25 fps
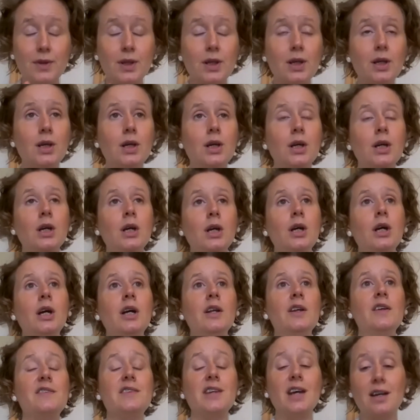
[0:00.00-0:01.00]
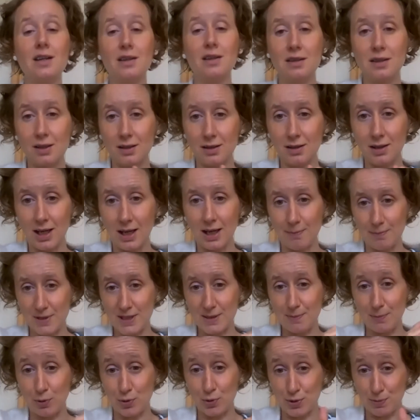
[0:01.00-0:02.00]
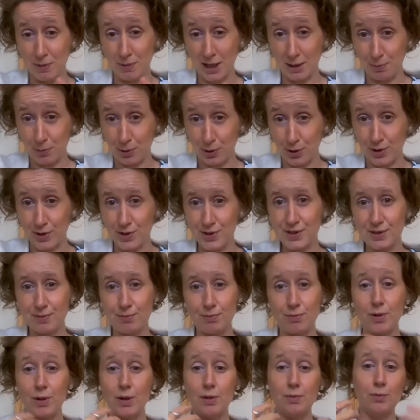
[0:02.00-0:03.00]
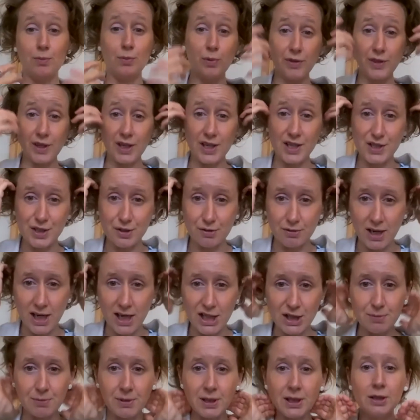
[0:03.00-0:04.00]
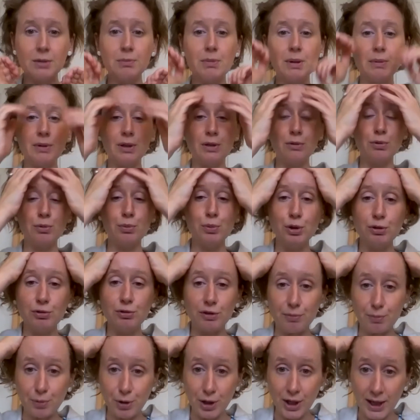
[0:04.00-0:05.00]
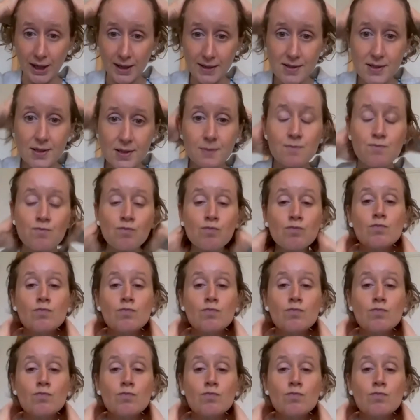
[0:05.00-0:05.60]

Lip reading: The second thing that happens post-menopause with the hysterectomy or maybe the removal of breasts